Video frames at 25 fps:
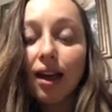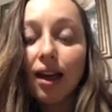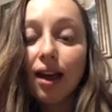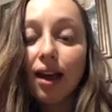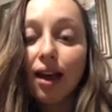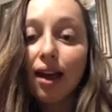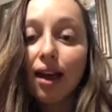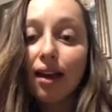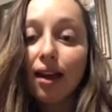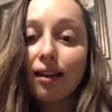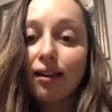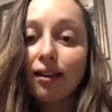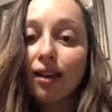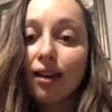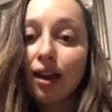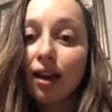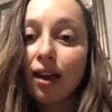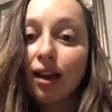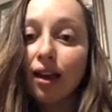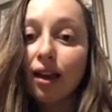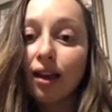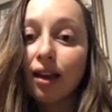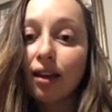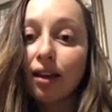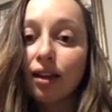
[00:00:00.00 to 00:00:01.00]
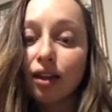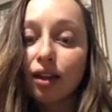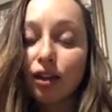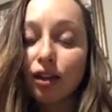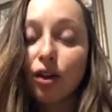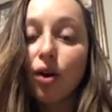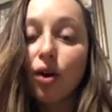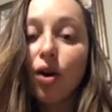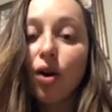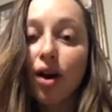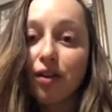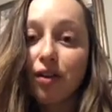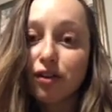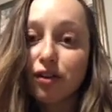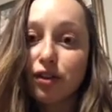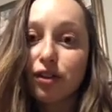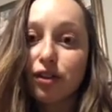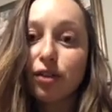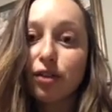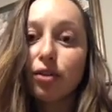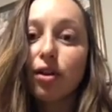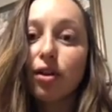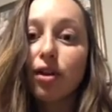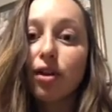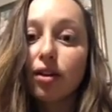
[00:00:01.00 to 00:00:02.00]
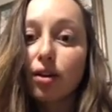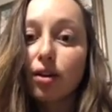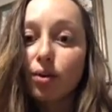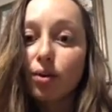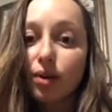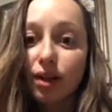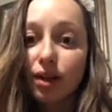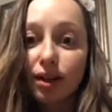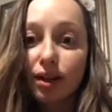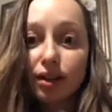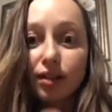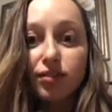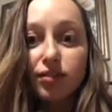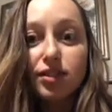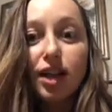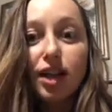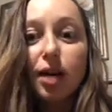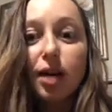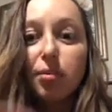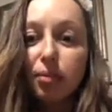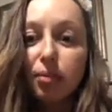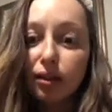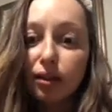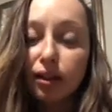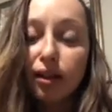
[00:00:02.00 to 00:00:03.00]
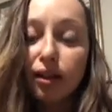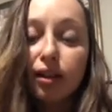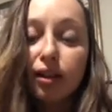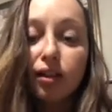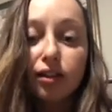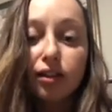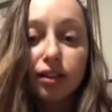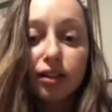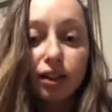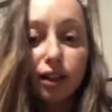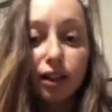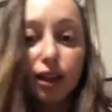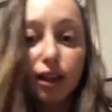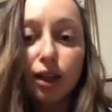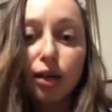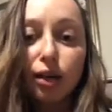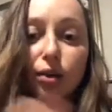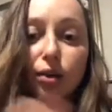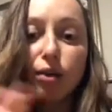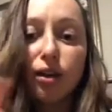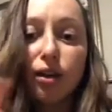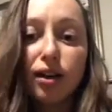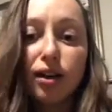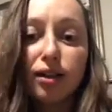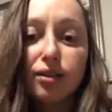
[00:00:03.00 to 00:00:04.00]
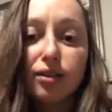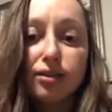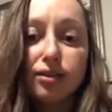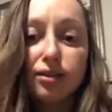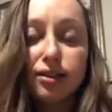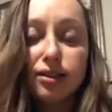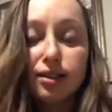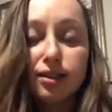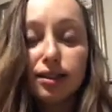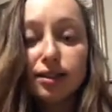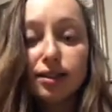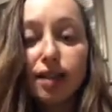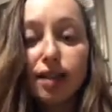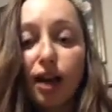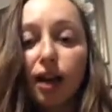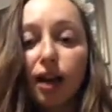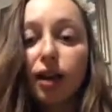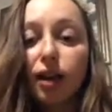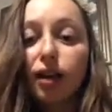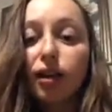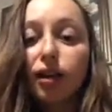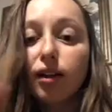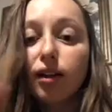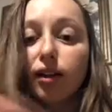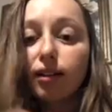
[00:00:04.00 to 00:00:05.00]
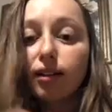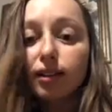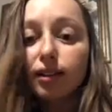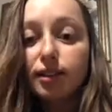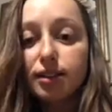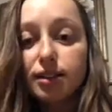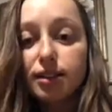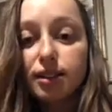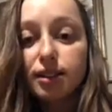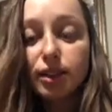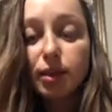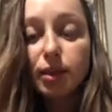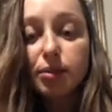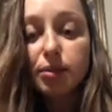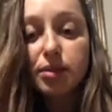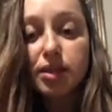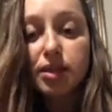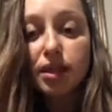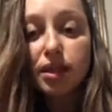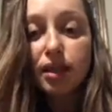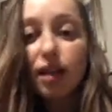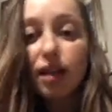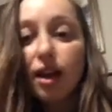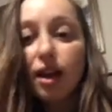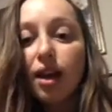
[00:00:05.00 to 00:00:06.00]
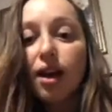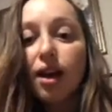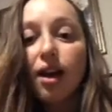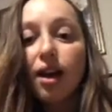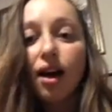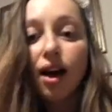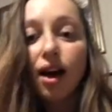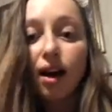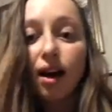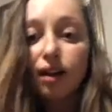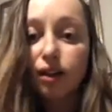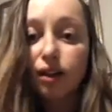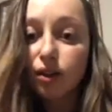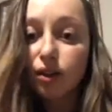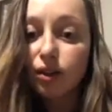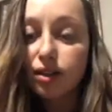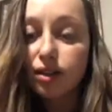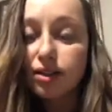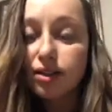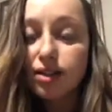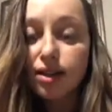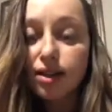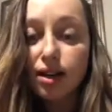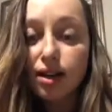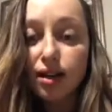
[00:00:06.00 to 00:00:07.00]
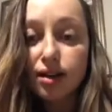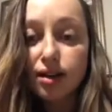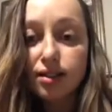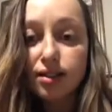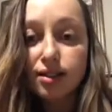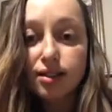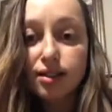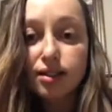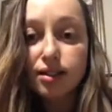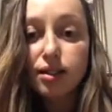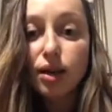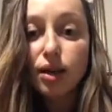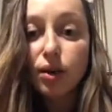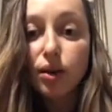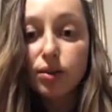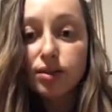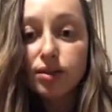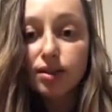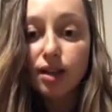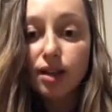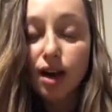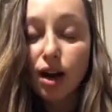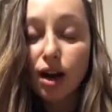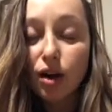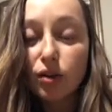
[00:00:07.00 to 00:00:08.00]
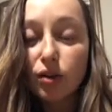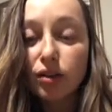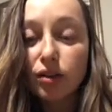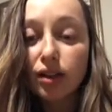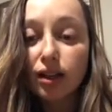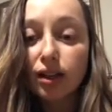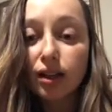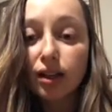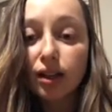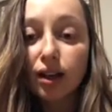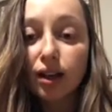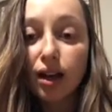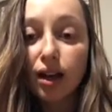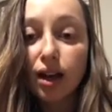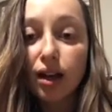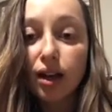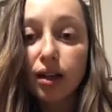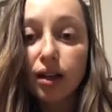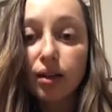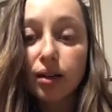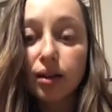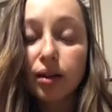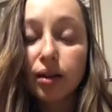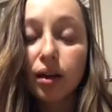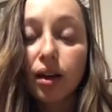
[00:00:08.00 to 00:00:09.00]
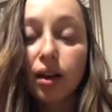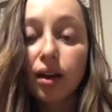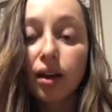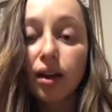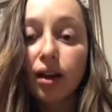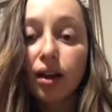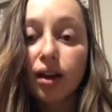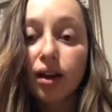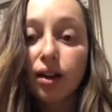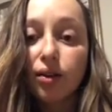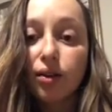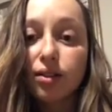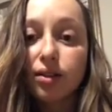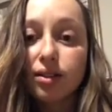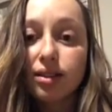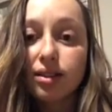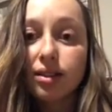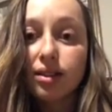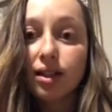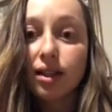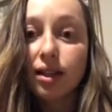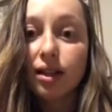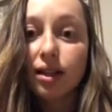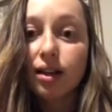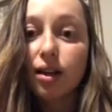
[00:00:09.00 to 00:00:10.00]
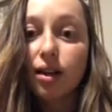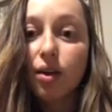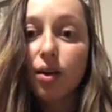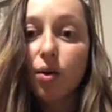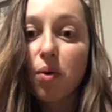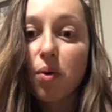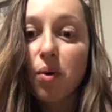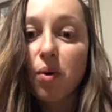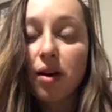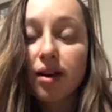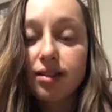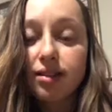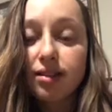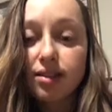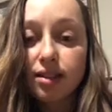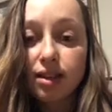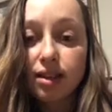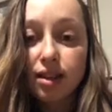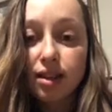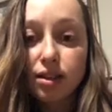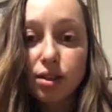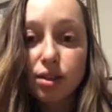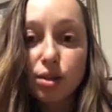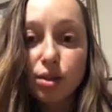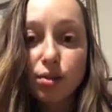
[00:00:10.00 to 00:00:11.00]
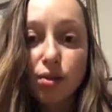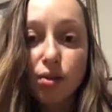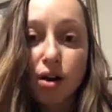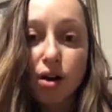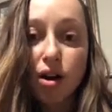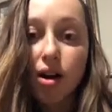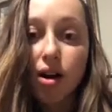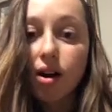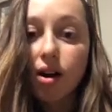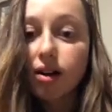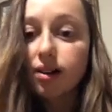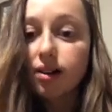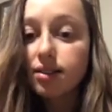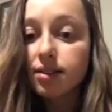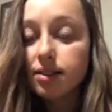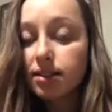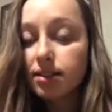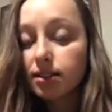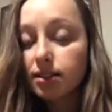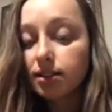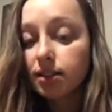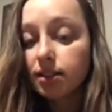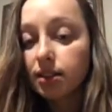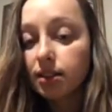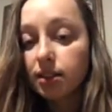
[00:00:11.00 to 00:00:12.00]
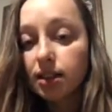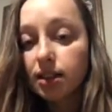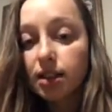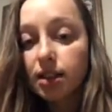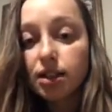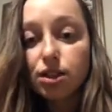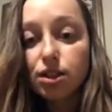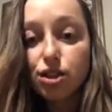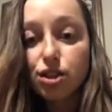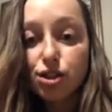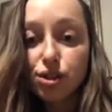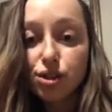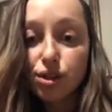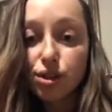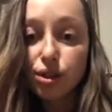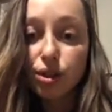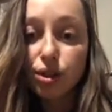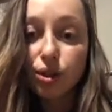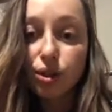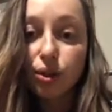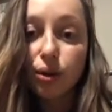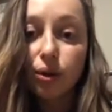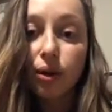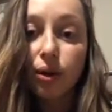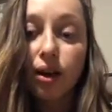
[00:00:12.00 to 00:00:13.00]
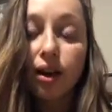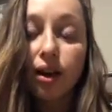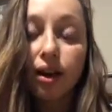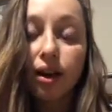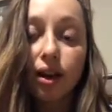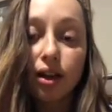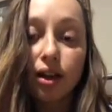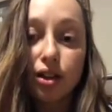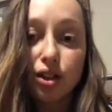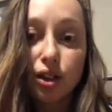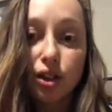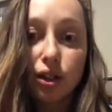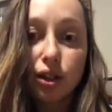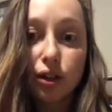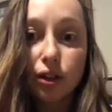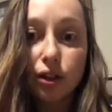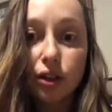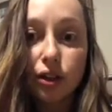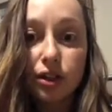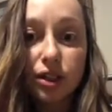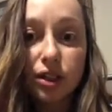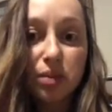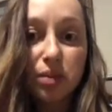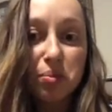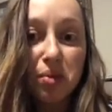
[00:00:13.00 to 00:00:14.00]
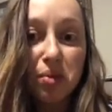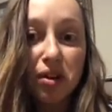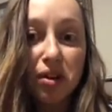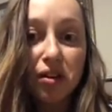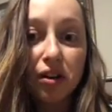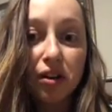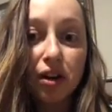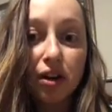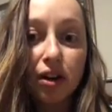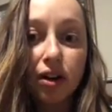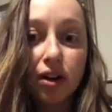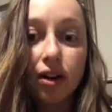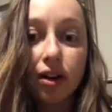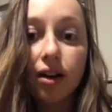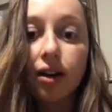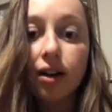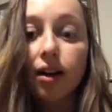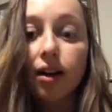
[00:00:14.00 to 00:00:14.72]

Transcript: and then, you know, after doing all the work of typing in all the keywords, the title, the description, I noticed there is no sound, and I was like, what did I do wrong? Is there an issue? And I actually looked up other